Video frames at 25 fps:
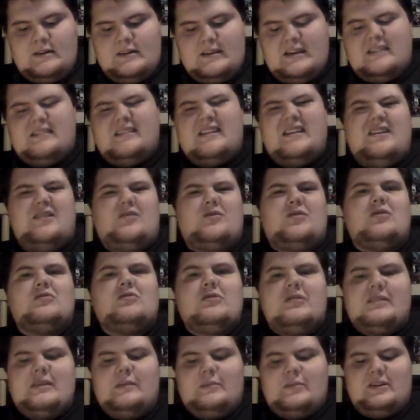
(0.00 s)
Yes, I know, all
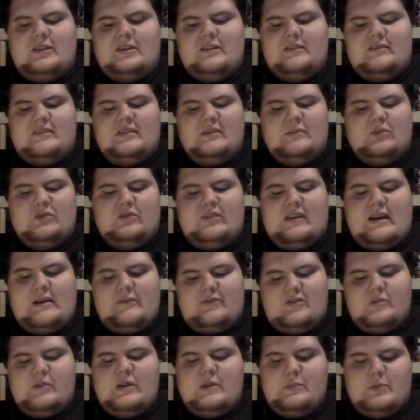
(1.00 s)
Decepticon symbols
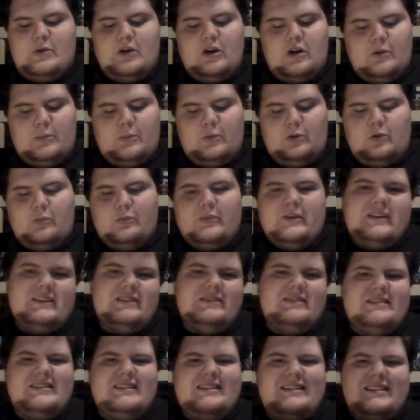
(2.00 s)
have to be purple, but
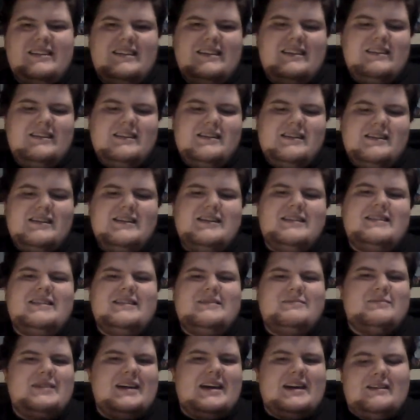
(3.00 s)
he could
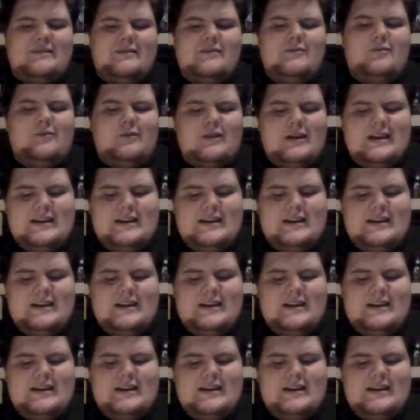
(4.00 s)
have made it